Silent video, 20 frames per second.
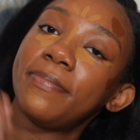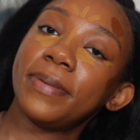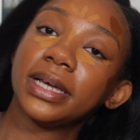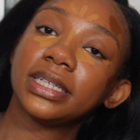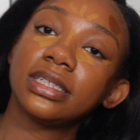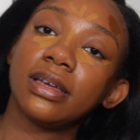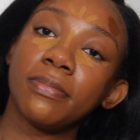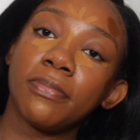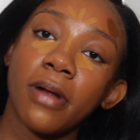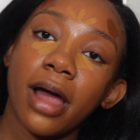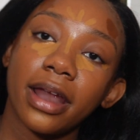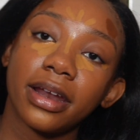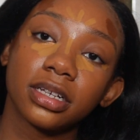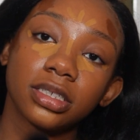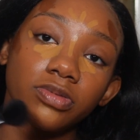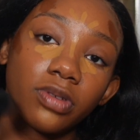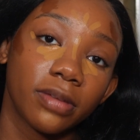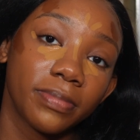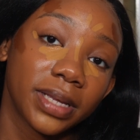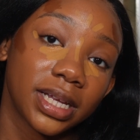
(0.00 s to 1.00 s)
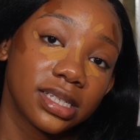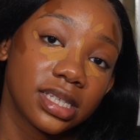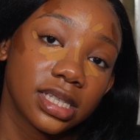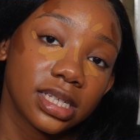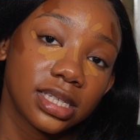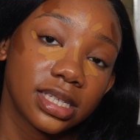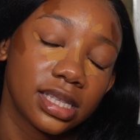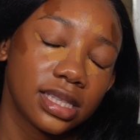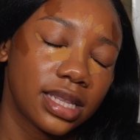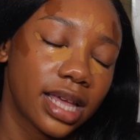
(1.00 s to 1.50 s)
picks up product well because of the
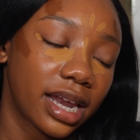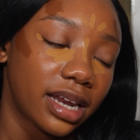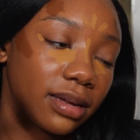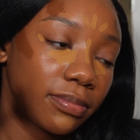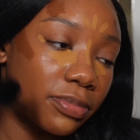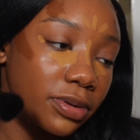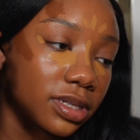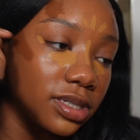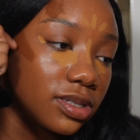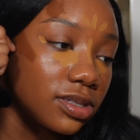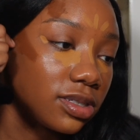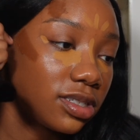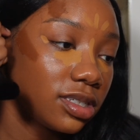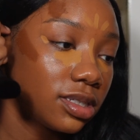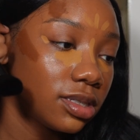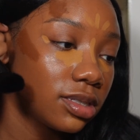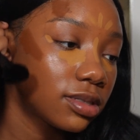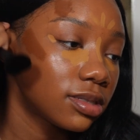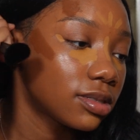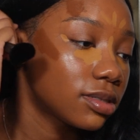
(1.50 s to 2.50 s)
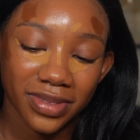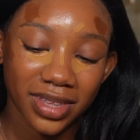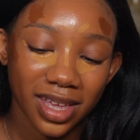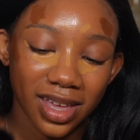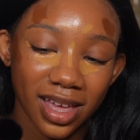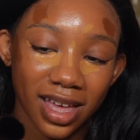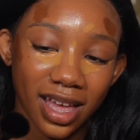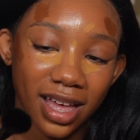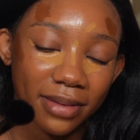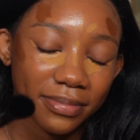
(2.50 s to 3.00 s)
synthetic bristles.
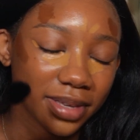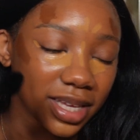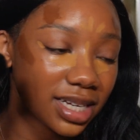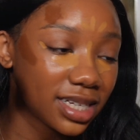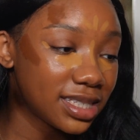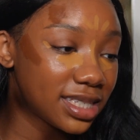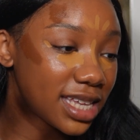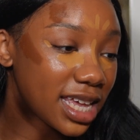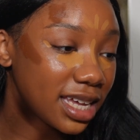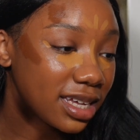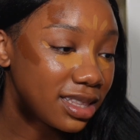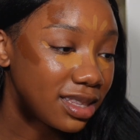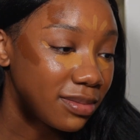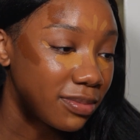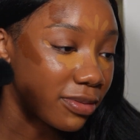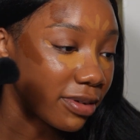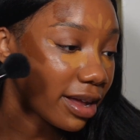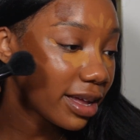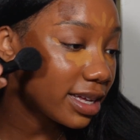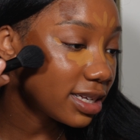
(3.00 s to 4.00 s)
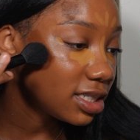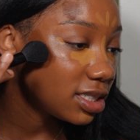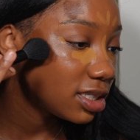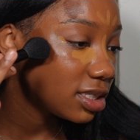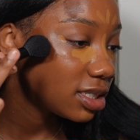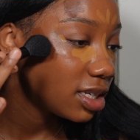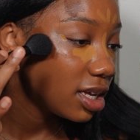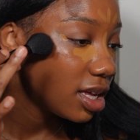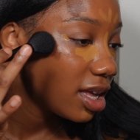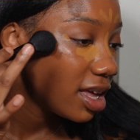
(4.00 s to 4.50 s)
I'm gonna take the brush,
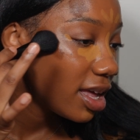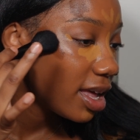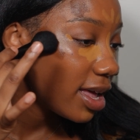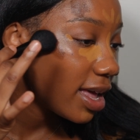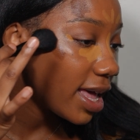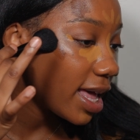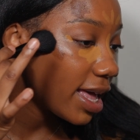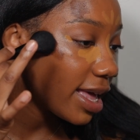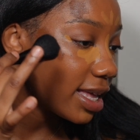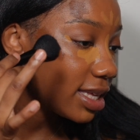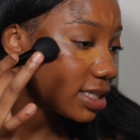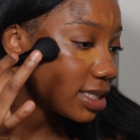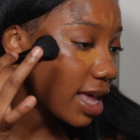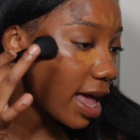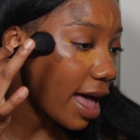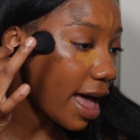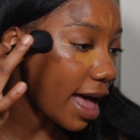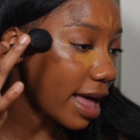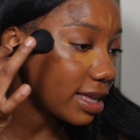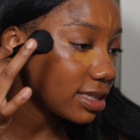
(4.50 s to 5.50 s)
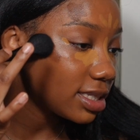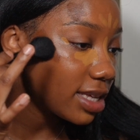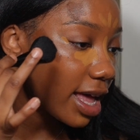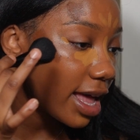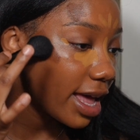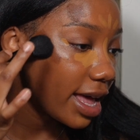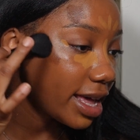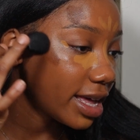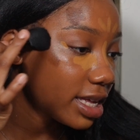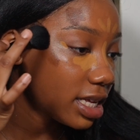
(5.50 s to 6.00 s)
and as
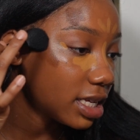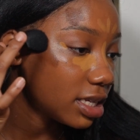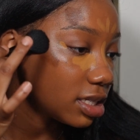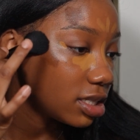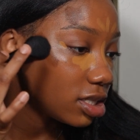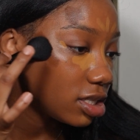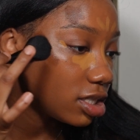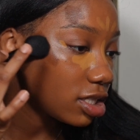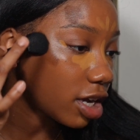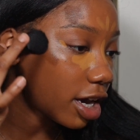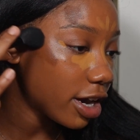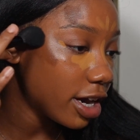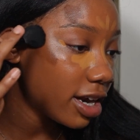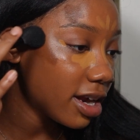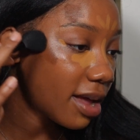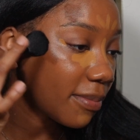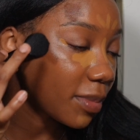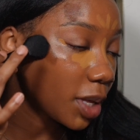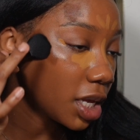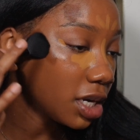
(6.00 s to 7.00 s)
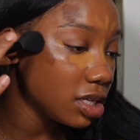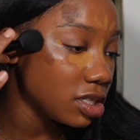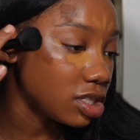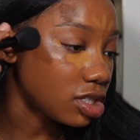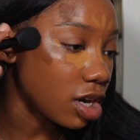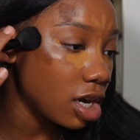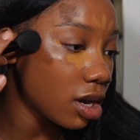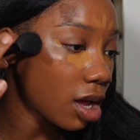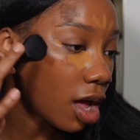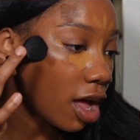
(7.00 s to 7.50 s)
I start, I'm gonna
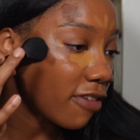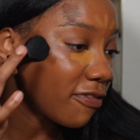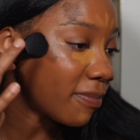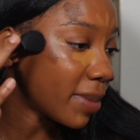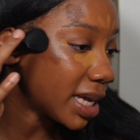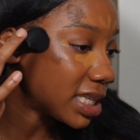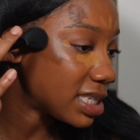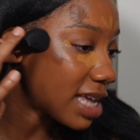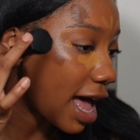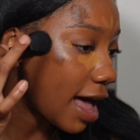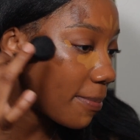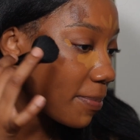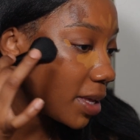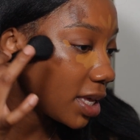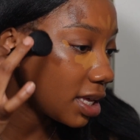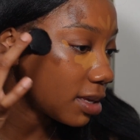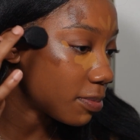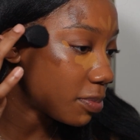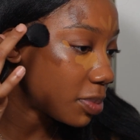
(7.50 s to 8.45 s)
start off by tapping in